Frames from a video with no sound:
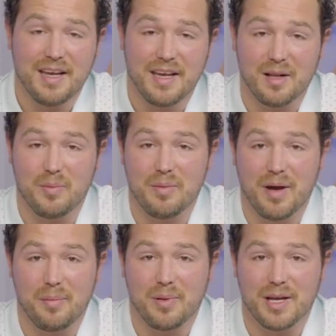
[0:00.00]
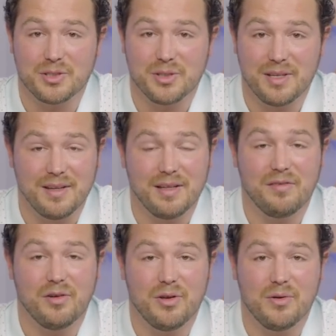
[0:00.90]
It'll be my pleasure to
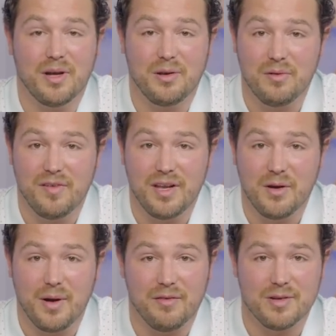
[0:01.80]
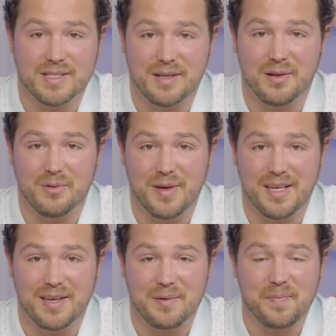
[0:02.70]
deliver you a new video every single
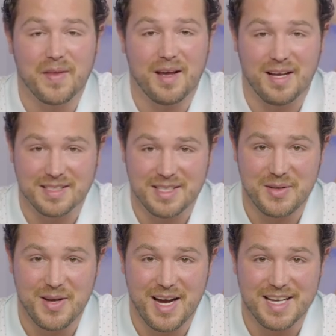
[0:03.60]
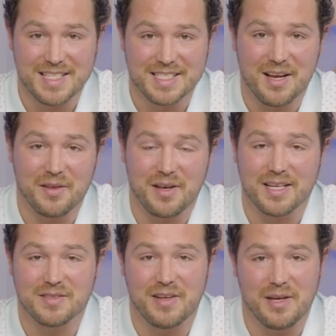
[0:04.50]
week. I'll see you guys on the
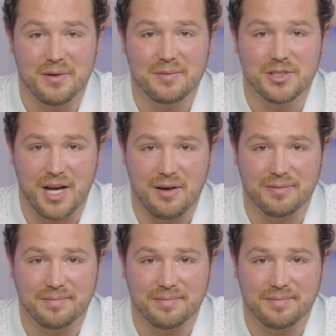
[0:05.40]
next video. Ciao.